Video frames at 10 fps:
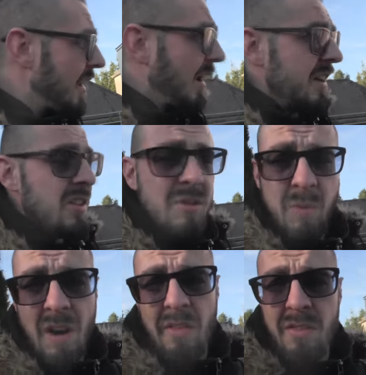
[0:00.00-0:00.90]
and this is
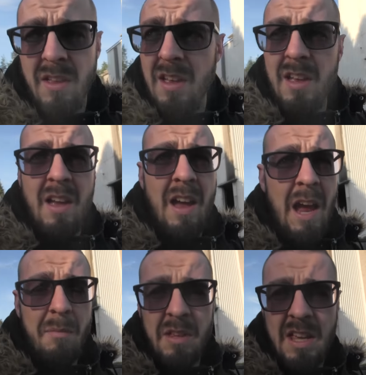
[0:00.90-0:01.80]
where
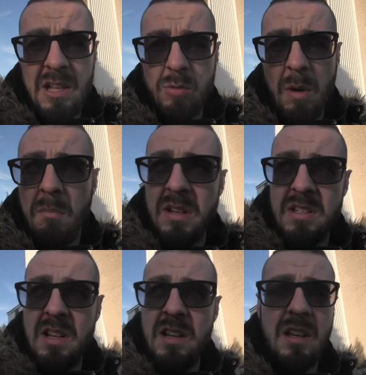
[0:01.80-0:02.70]
um, the kids went
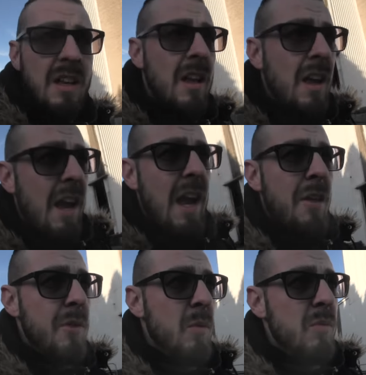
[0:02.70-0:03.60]
missing.
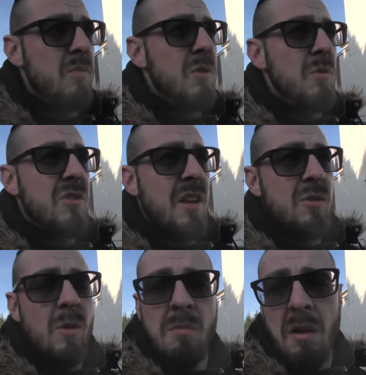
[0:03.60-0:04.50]
Uh, they, were, they were
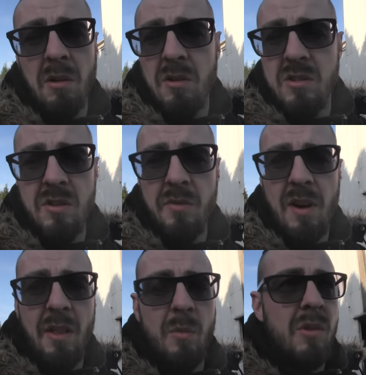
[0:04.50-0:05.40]
sent to America and stuff
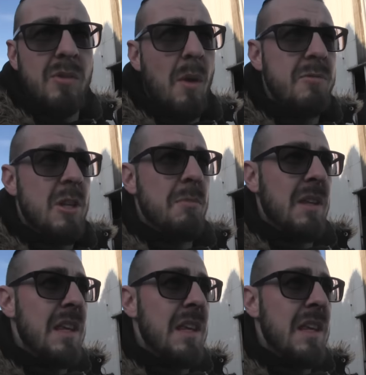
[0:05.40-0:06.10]
like that. They were adopting them